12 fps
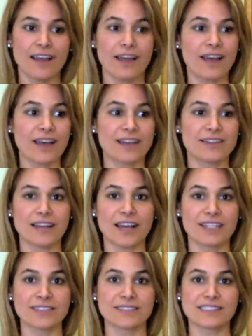uh,
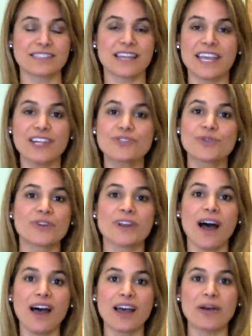on stage or
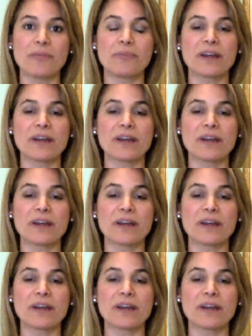not.